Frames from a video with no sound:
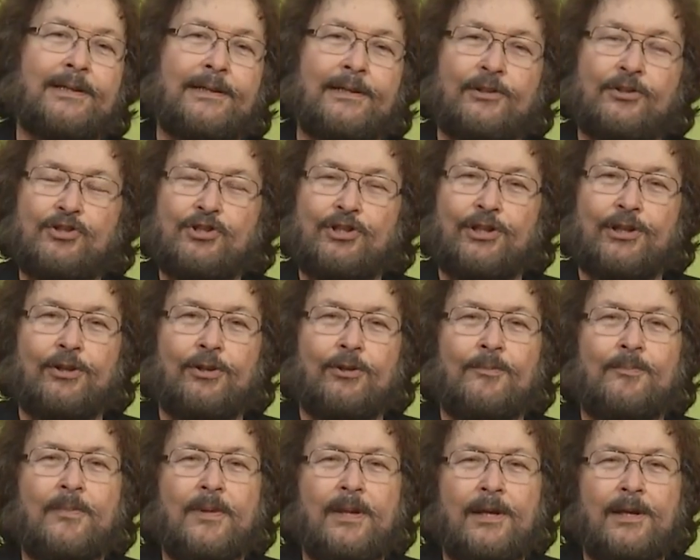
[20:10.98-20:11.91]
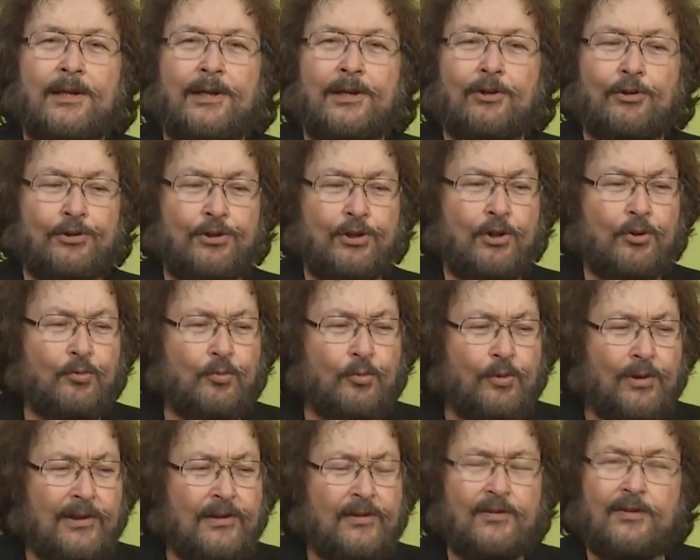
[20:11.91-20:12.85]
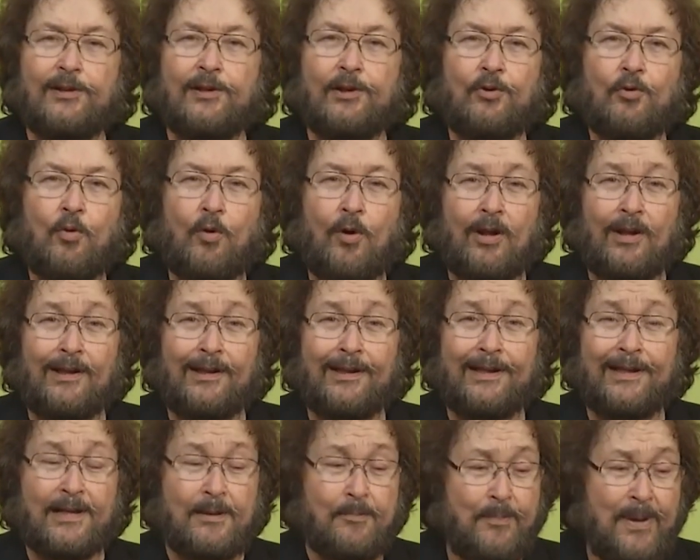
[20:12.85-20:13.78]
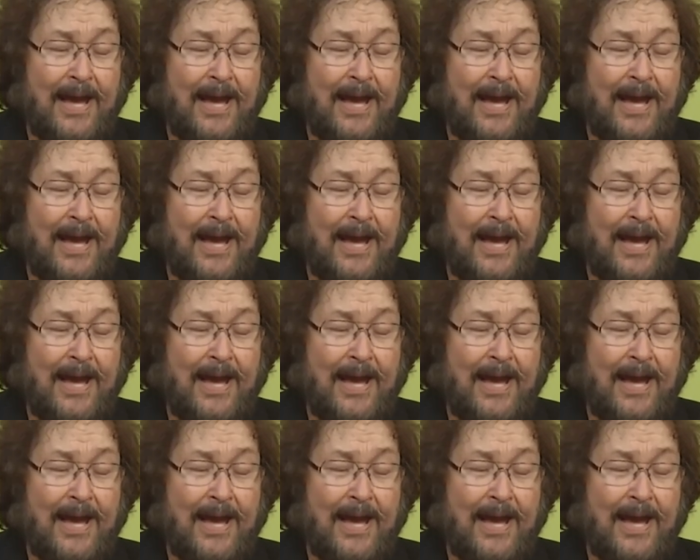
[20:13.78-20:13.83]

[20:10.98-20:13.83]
bit spicy, a little bit fiery. And